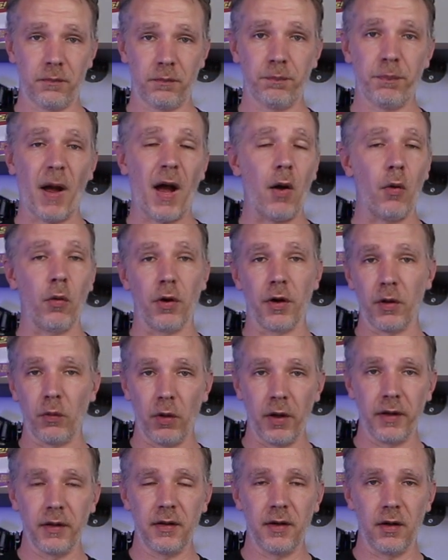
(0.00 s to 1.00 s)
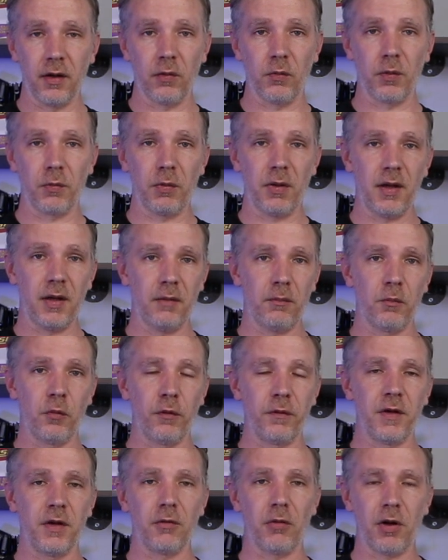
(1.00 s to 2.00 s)
powering one here when we
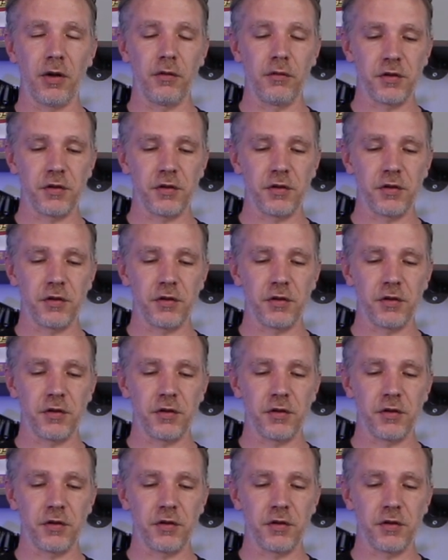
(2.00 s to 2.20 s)
moved into our new